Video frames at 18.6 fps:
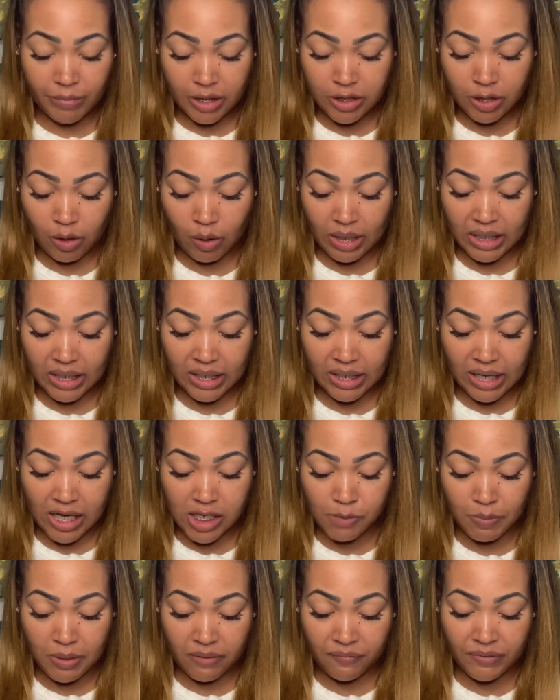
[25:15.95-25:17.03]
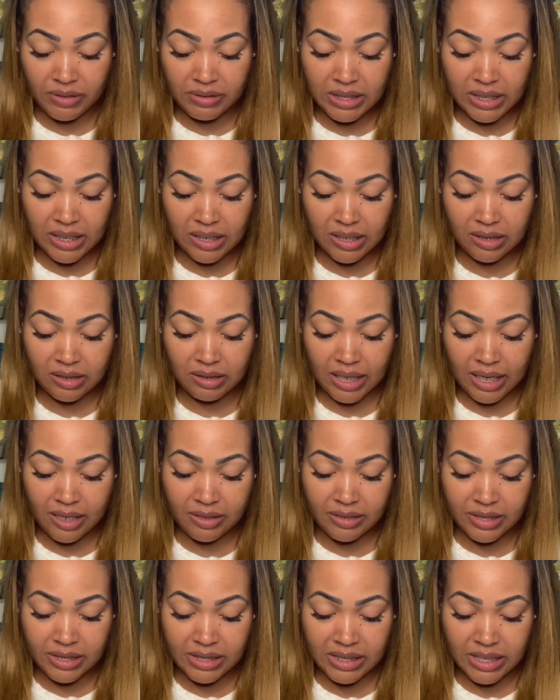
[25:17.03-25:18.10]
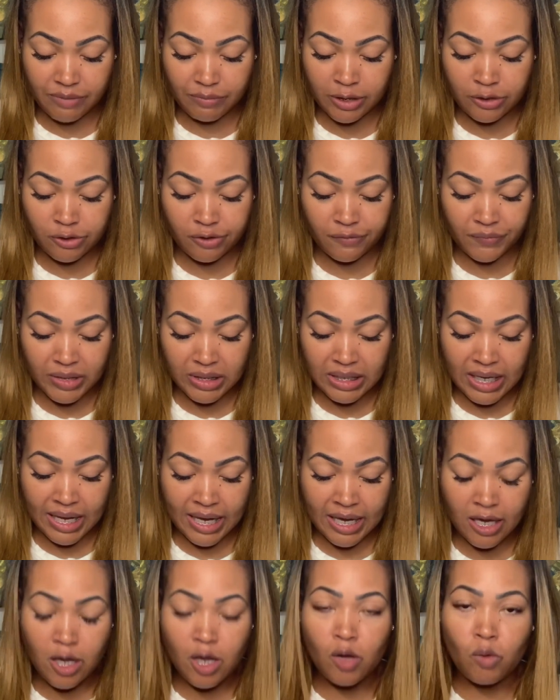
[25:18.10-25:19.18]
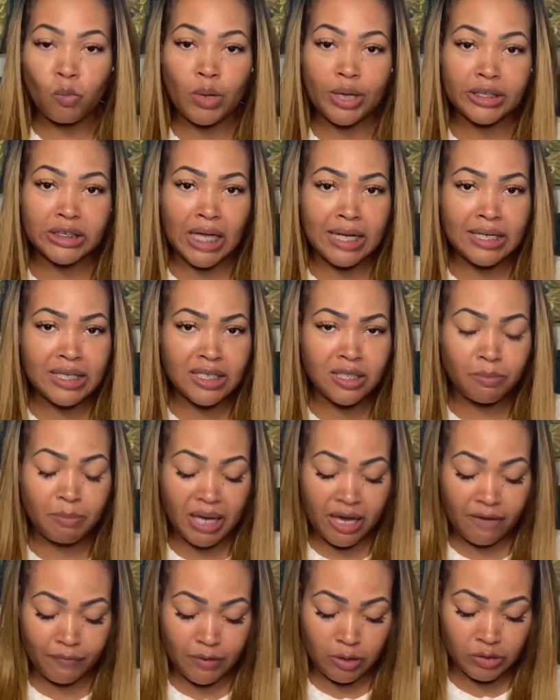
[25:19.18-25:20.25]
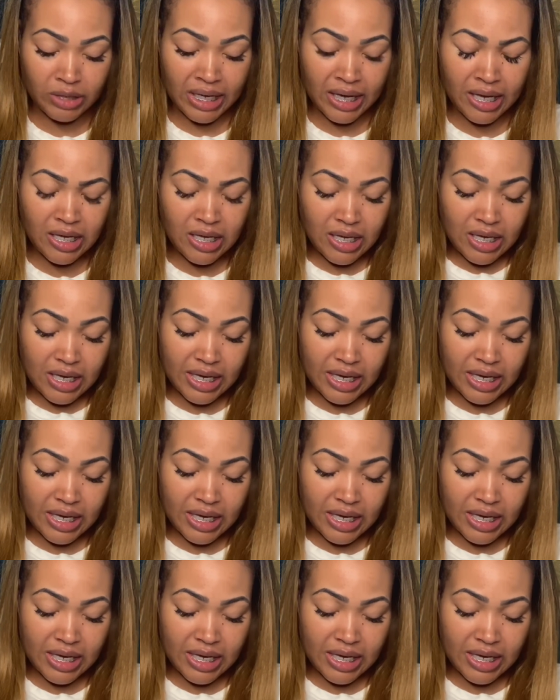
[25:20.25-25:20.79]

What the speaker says: So again, I spent $15,758, which I did the math on that.